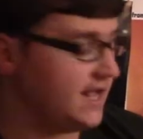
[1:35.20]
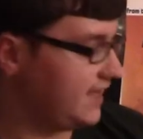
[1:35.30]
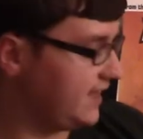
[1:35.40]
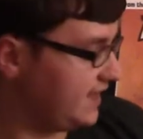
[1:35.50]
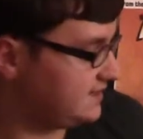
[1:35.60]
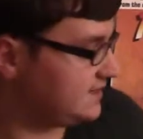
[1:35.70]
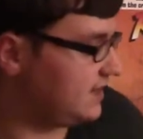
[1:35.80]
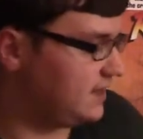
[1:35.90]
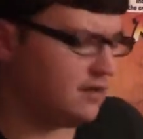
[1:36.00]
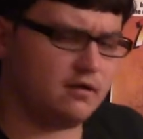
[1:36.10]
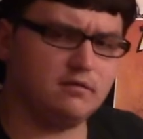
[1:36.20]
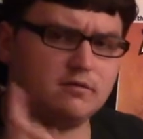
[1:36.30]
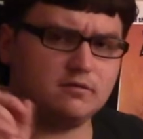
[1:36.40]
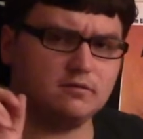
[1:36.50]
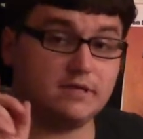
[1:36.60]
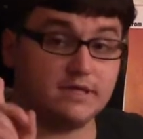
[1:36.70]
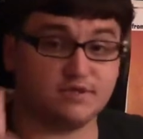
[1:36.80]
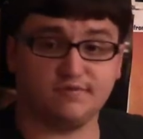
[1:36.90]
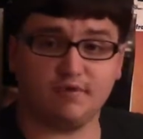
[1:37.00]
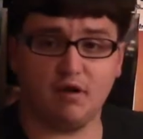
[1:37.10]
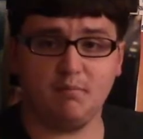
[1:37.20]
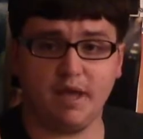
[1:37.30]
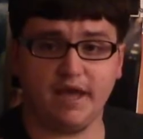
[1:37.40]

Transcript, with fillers: and uh, it's from